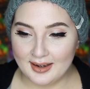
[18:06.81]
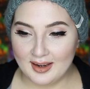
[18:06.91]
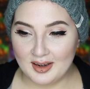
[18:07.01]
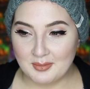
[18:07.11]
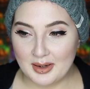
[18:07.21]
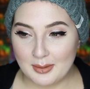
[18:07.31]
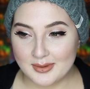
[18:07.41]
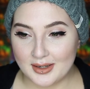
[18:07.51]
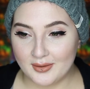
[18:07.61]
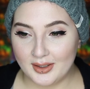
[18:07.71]
I'm
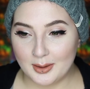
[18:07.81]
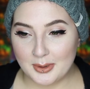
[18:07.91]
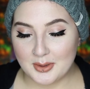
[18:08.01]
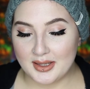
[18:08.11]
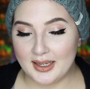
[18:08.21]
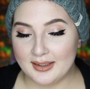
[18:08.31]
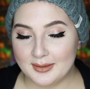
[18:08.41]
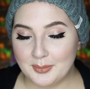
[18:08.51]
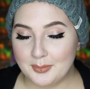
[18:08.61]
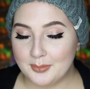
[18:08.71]
definitely going to be doing
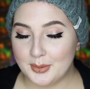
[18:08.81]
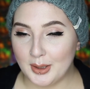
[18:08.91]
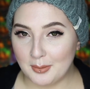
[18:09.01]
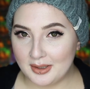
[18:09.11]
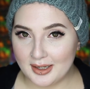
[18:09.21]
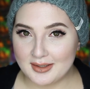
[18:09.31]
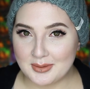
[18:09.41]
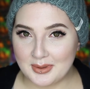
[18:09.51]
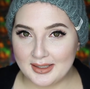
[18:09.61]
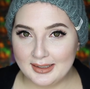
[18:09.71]
that probably
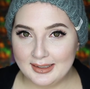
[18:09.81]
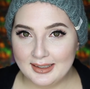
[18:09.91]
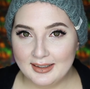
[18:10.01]
next week.